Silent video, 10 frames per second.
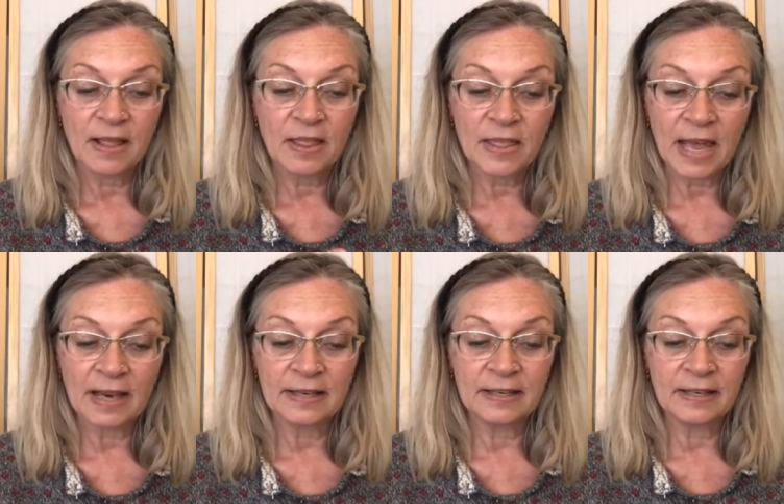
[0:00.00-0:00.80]

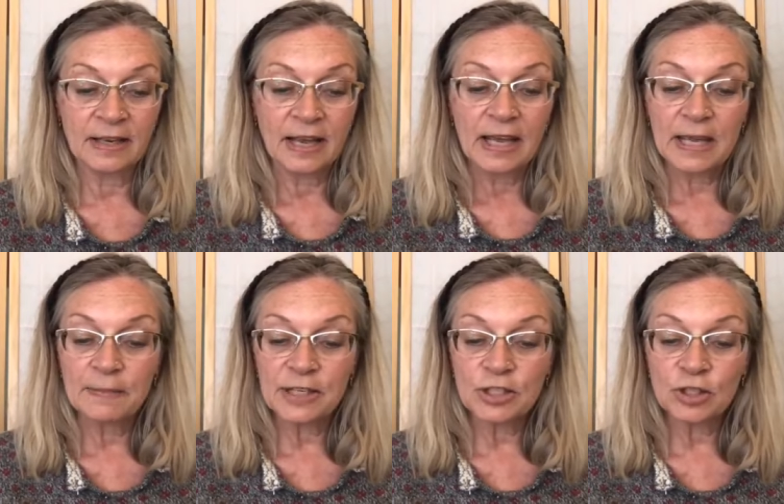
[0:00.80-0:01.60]
Then he
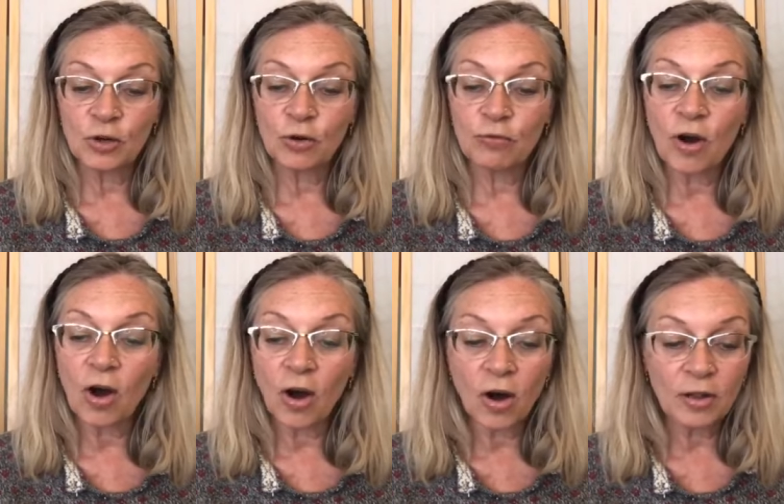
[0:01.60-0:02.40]
must look
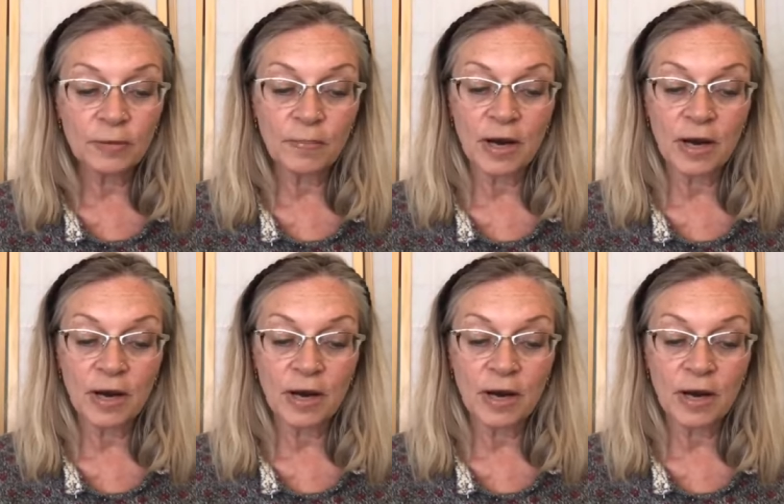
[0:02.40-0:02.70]
for all the